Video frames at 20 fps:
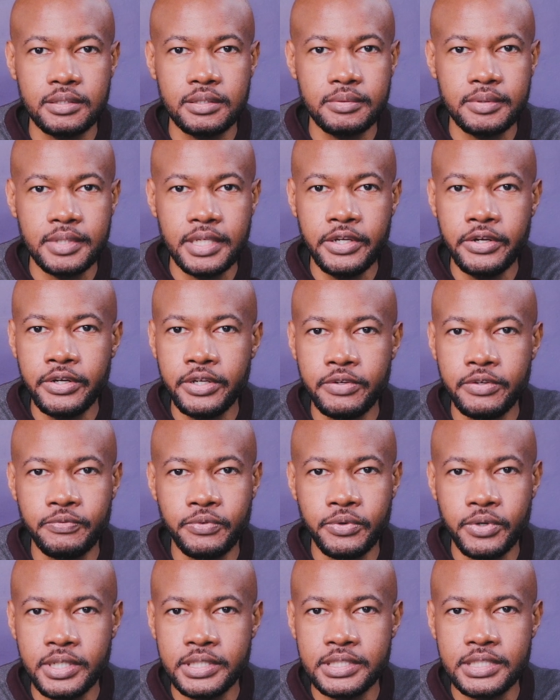hear your
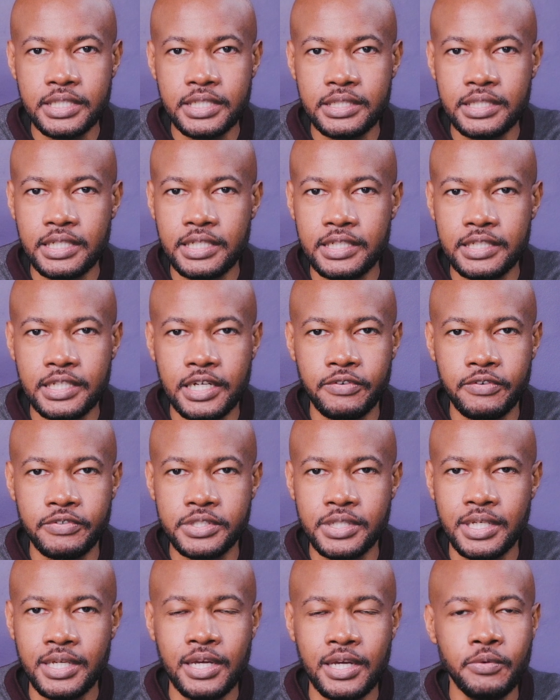voice at
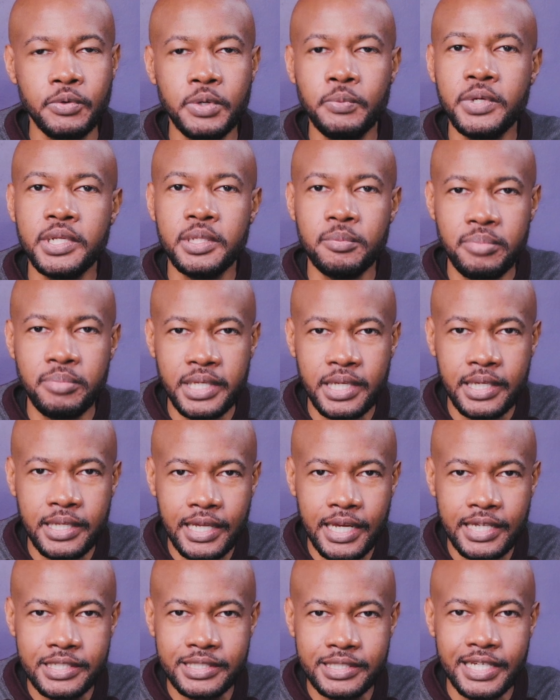levels. We went to
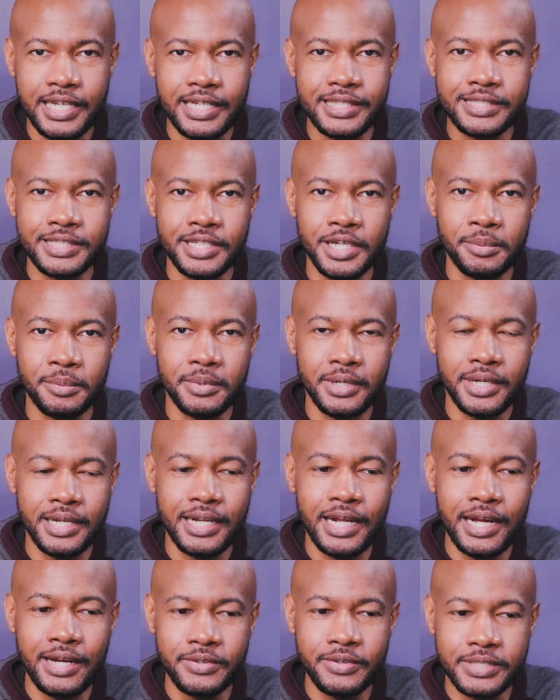B&H last summer,
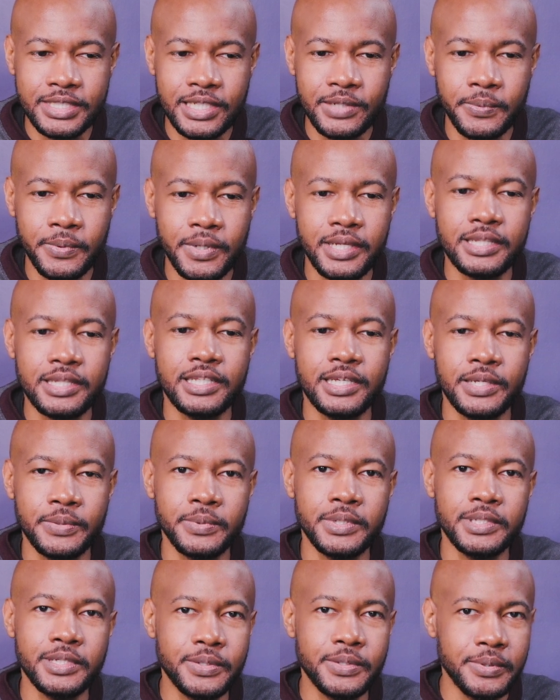and I will say one thing
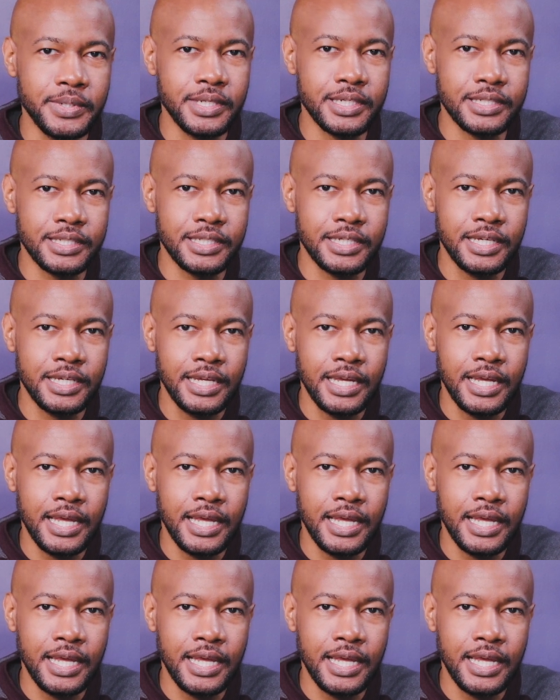really quickly.